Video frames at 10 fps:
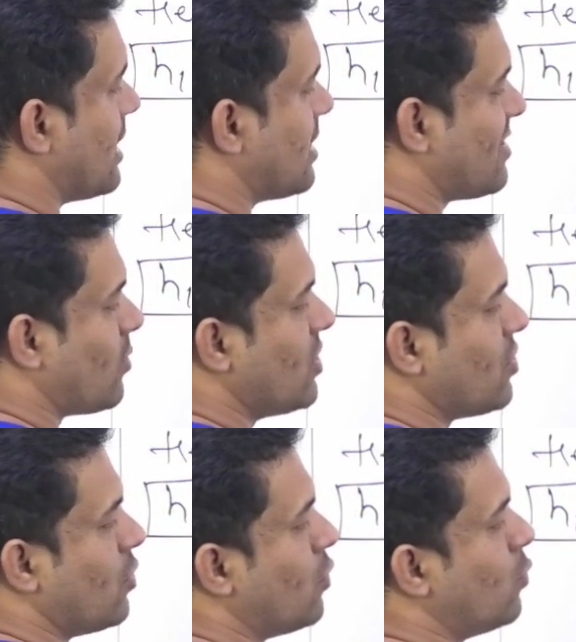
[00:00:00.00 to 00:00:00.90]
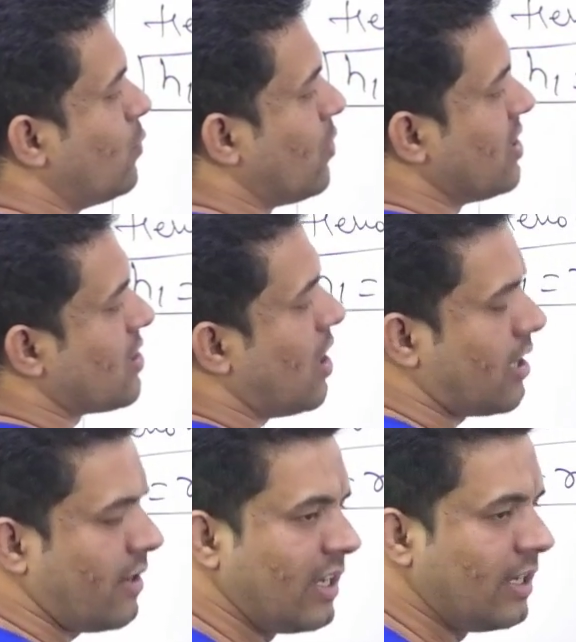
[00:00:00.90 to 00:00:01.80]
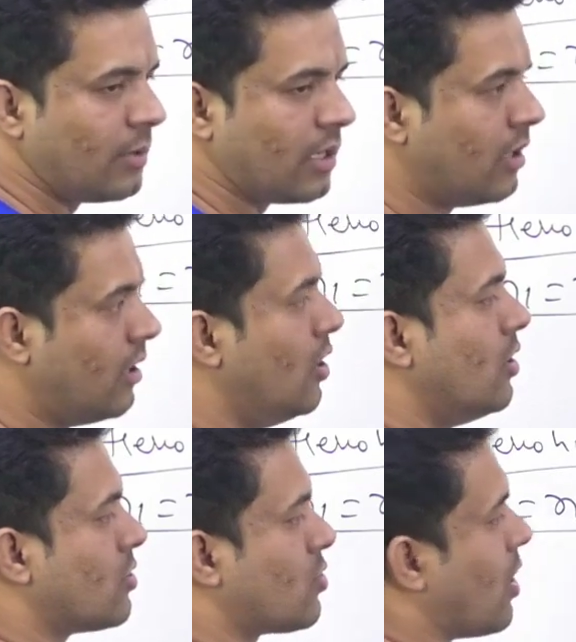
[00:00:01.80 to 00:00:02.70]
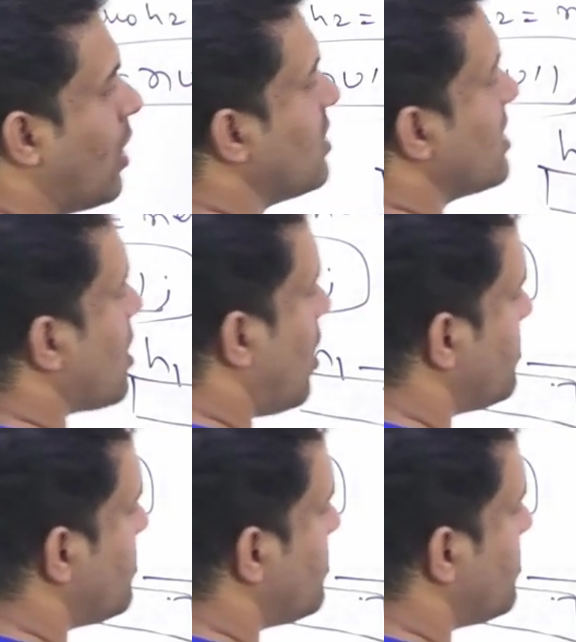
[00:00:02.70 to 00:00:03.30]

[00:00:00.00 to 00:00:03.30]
Inside this 1024 is not available. So now this